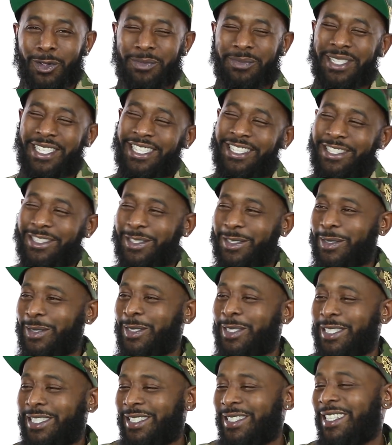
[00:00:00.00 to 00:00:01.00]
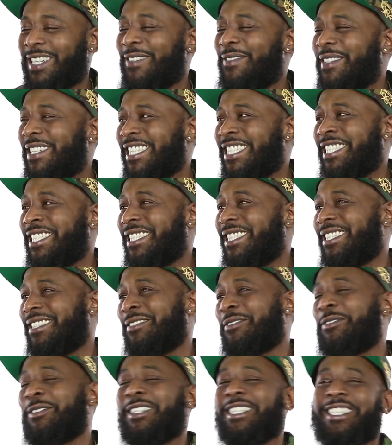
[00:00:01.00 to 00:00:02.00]
man, authority. Like man, shut the
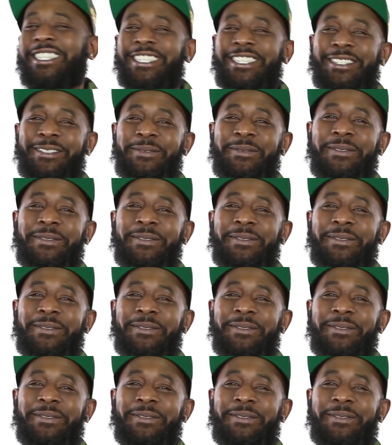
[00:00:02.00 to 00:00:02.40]
fuck up.